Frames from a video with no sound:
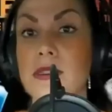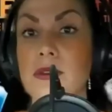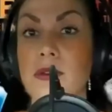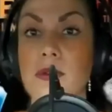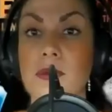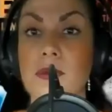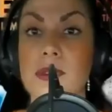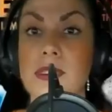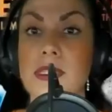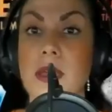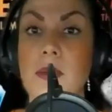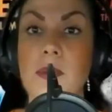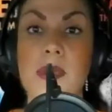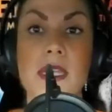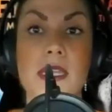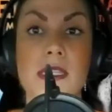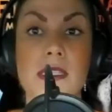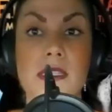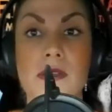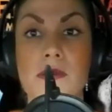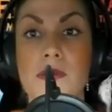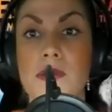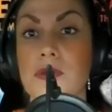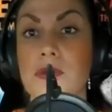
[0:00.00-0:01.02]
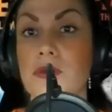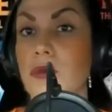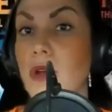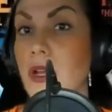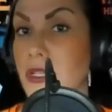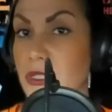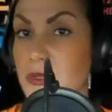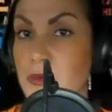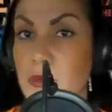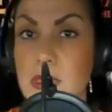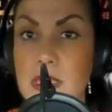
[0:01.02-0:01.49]
Or was that because he was
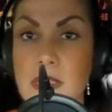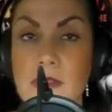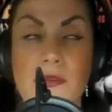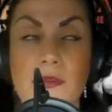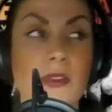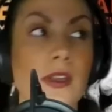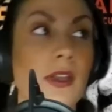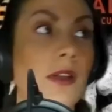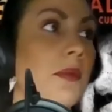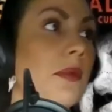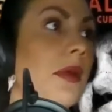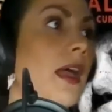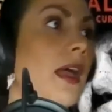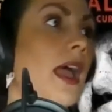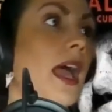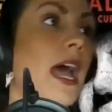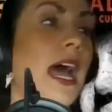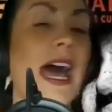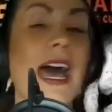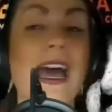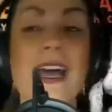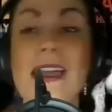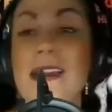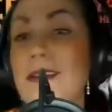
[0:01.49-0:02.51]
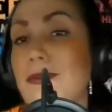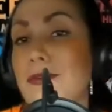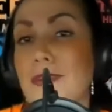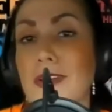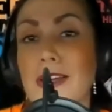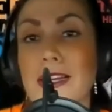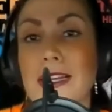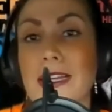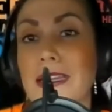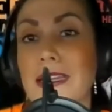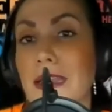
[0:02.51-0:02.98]
rushed with the film? I don't
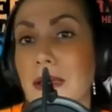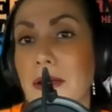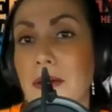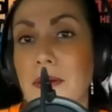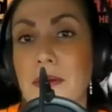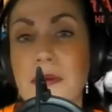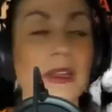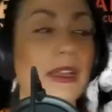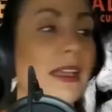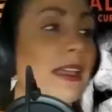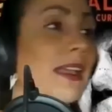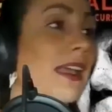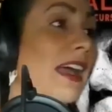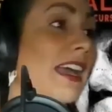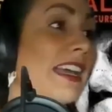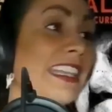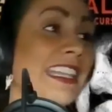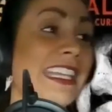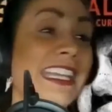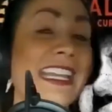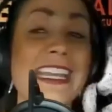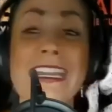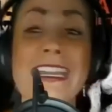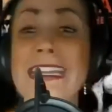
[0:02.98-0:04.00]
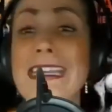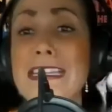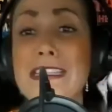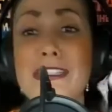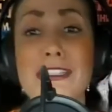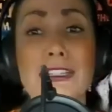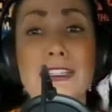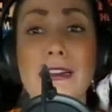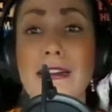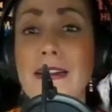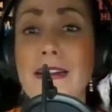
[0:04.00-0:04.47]
fucking know. I think he had to get
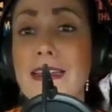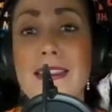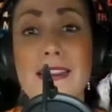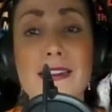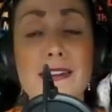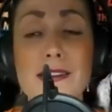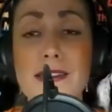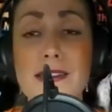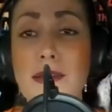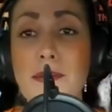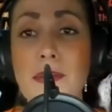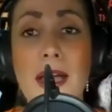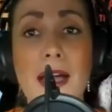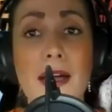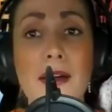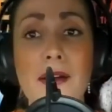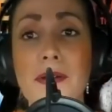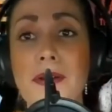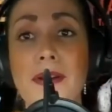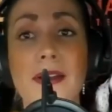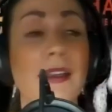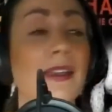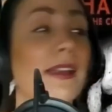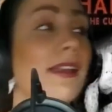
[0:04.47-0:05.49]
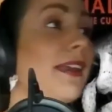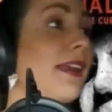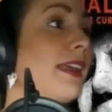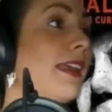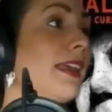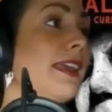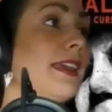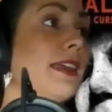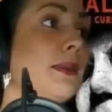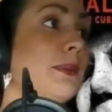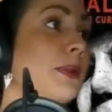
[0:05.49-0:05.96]
Sherry in there somehow.
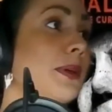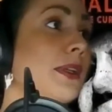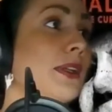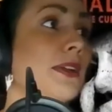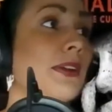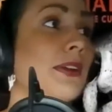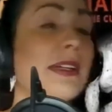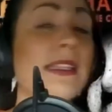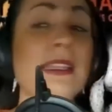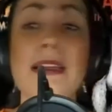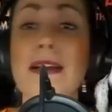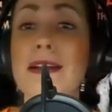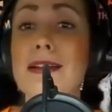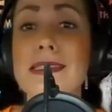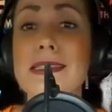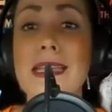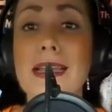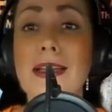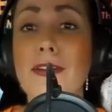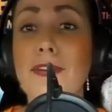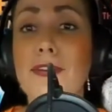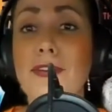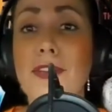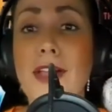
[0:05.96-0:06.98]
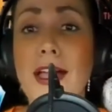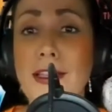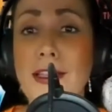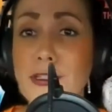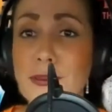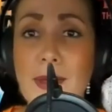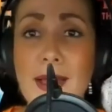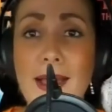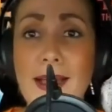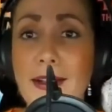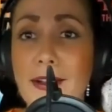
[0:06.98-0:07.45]
He could have put her in there as like a
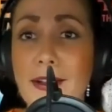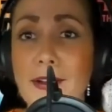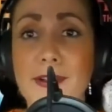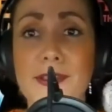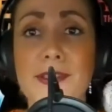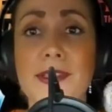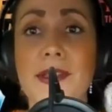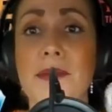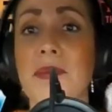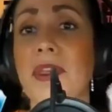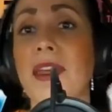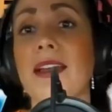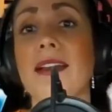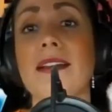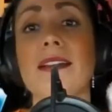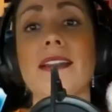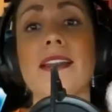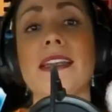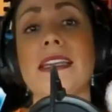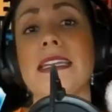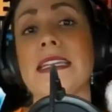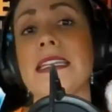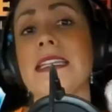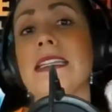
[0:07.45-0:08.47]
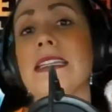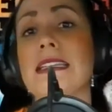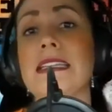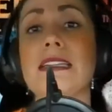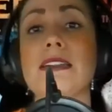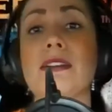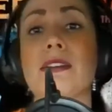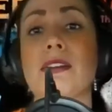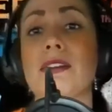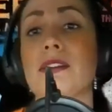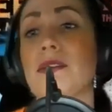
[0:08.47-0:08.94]
flashback or something. Like, he didn't
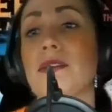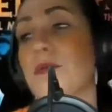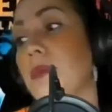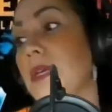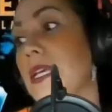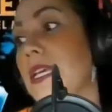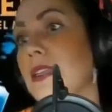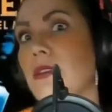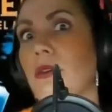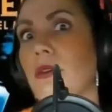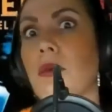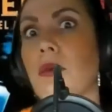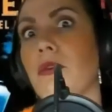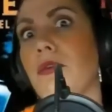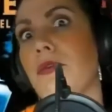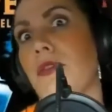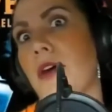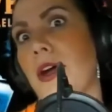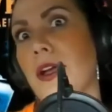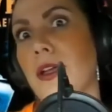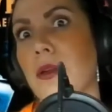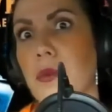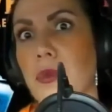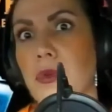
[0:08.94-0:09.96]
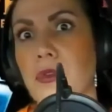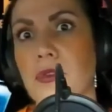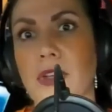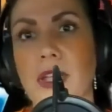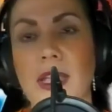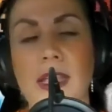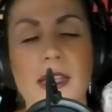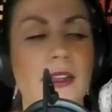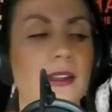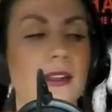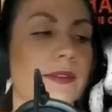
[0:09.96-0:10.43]
need her to be in the whole fucking
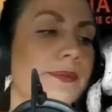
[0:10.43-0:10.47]
movie.